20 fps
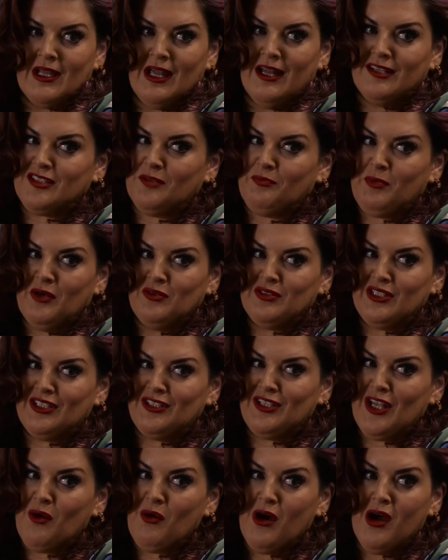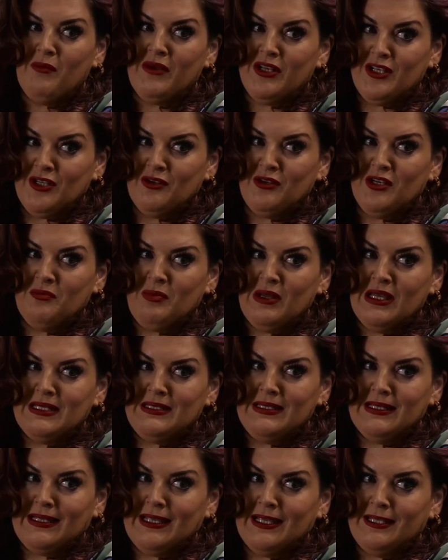I suppose there's no harm in doing a bit
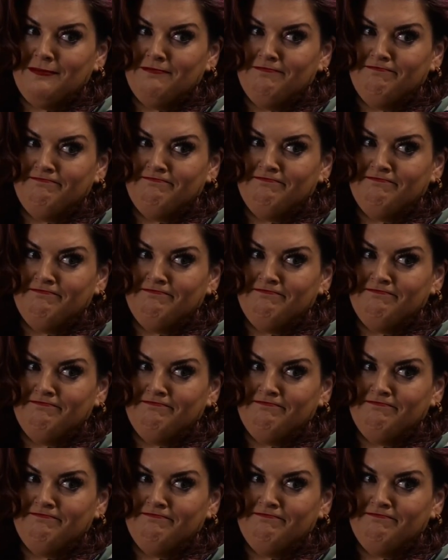of digging.